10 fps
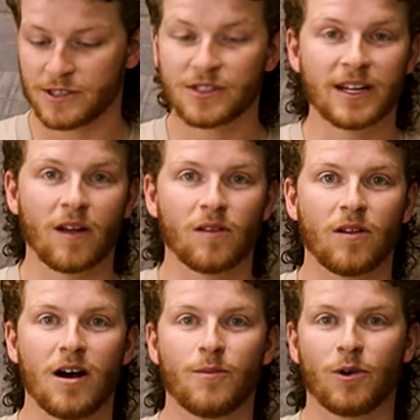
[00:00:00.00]
So you get a
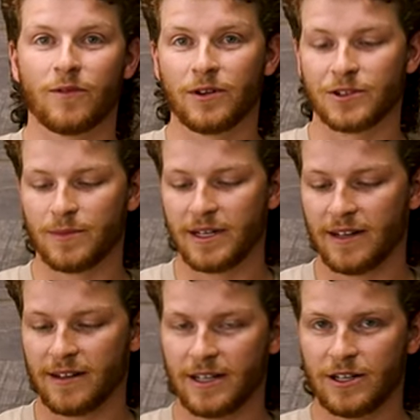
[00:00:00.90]
lot more filter
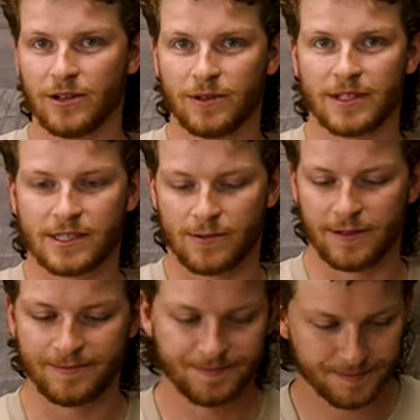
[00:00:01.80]
media than you do with this
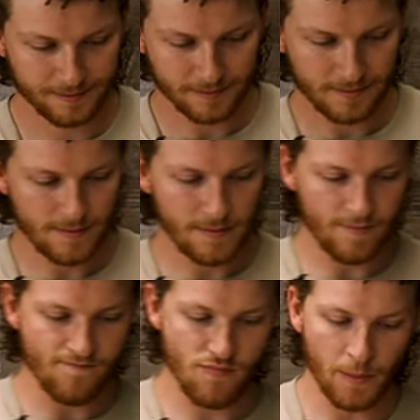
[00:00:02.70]
one.
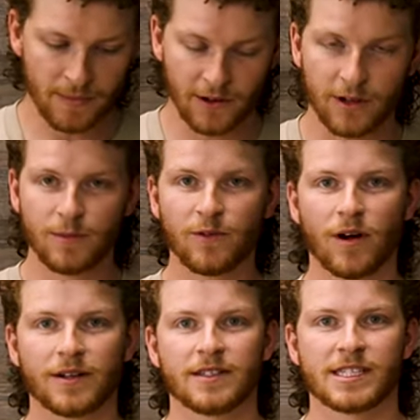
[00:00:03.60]
We're gonna move
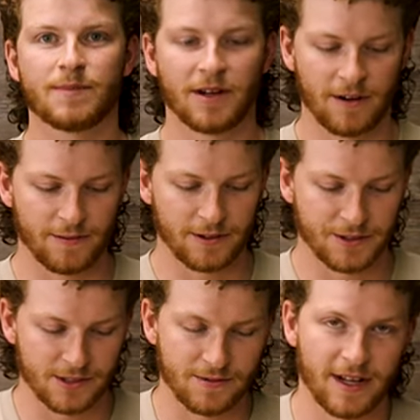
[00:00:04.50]
on to the spin-on
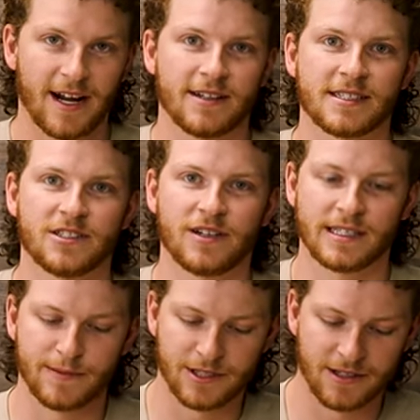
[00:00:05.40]
filters for the Allison
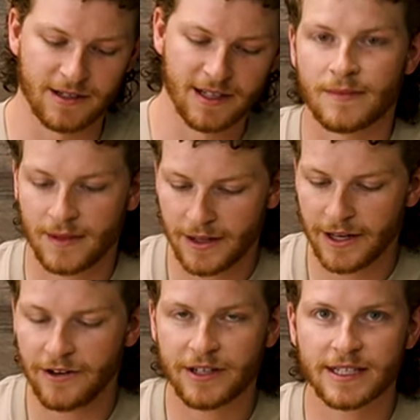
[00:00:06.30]
transmission.
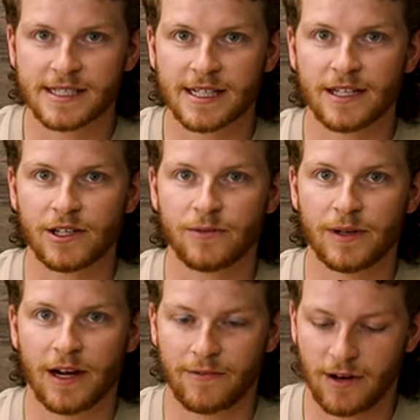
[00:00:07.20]
Here you can see
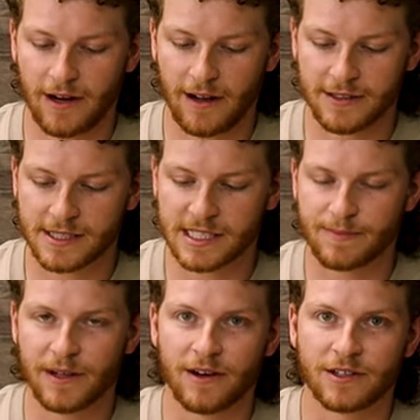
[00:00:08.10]
we have our Allison
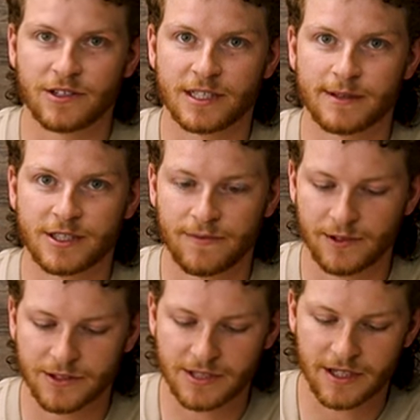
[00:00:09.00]
spin-on transmission
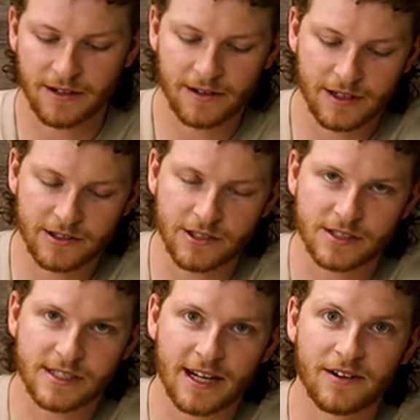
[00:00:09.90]
filters here. Here's our
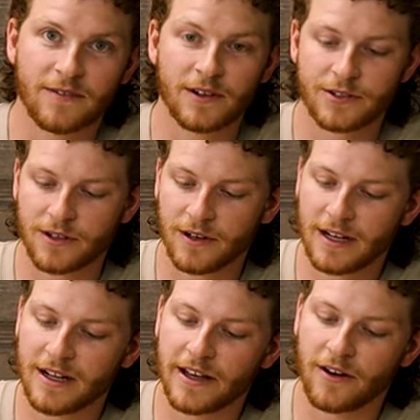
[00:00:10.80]
standard filter
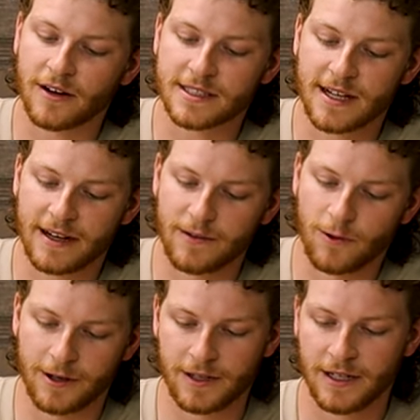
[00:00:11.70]
and our extended
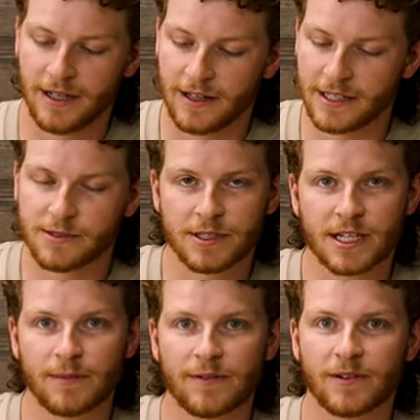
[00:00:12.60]
one. This one's
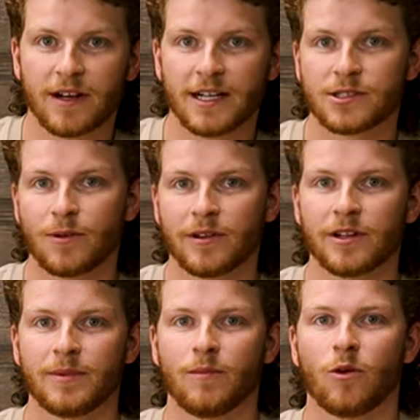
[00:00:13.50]
gonna be for the guys who want a
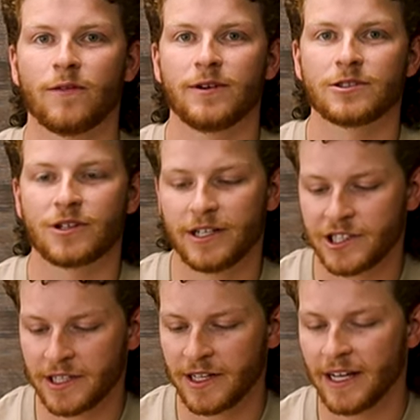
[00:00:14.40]
little bit more
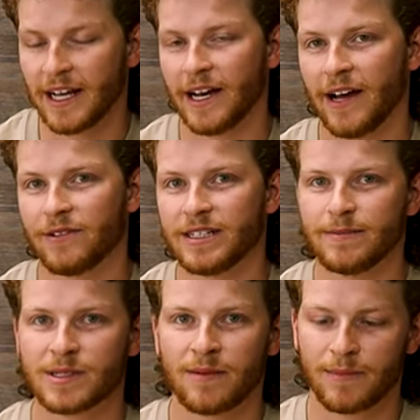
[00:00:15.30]
filtration and have a
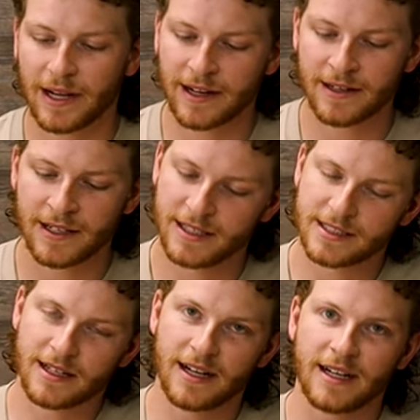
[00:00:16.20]
deep sump pan.
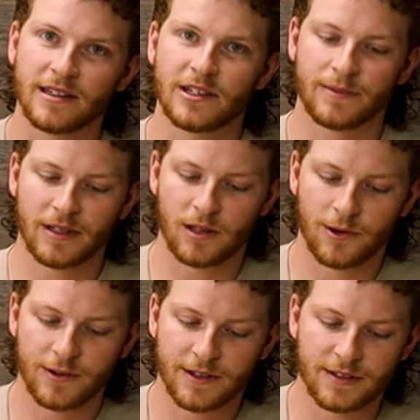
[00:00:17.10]
It's gonna hang a little bit
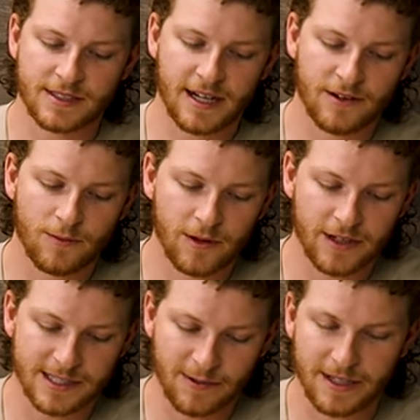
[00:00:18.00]
lower than the standard one.
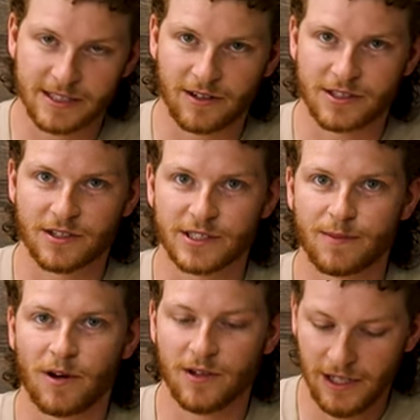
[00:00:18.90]
That's why these are so
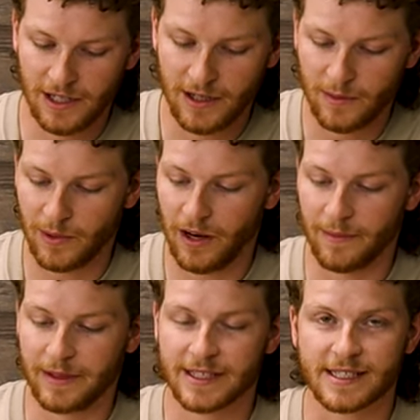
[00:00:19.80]
small. But I
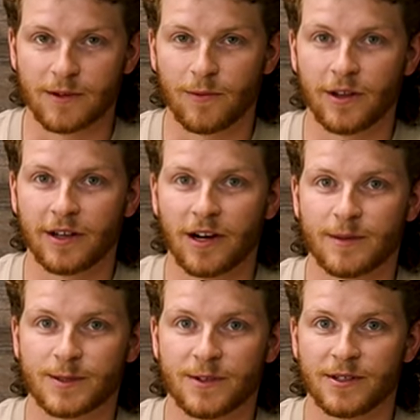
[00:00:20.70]
mean, this is a really good
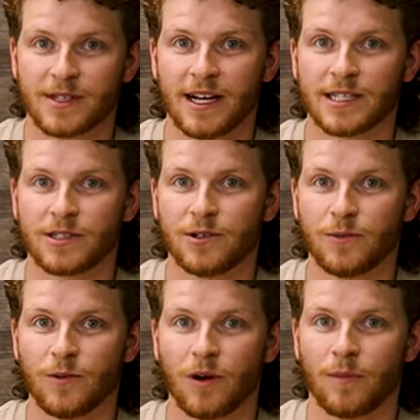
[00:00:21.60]
option for those guys
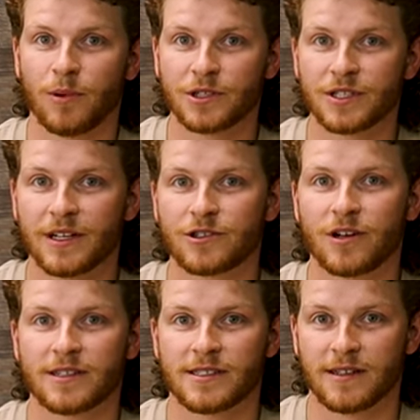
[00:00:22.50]
who are pushing their
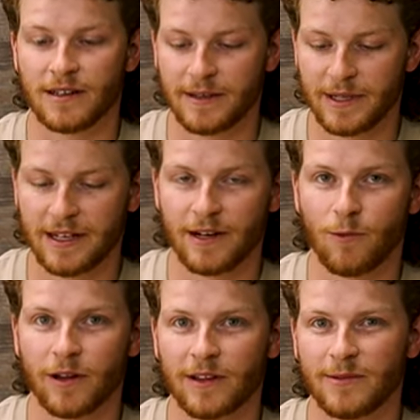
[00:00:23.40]
trucks to the limit and
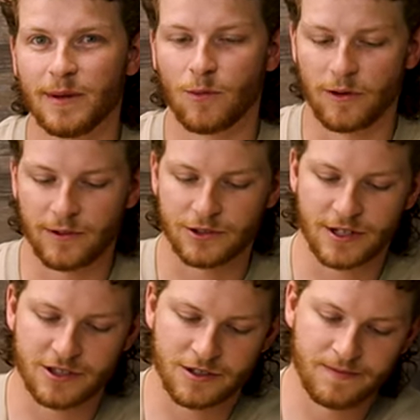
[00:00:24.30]
want a little bit more
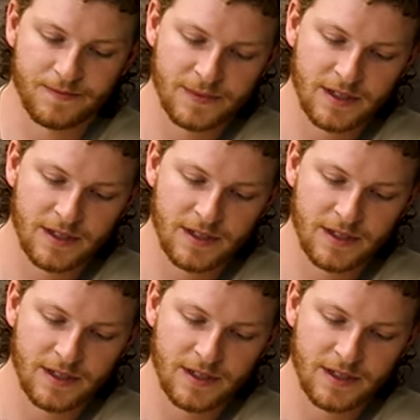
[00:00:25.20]
filtration.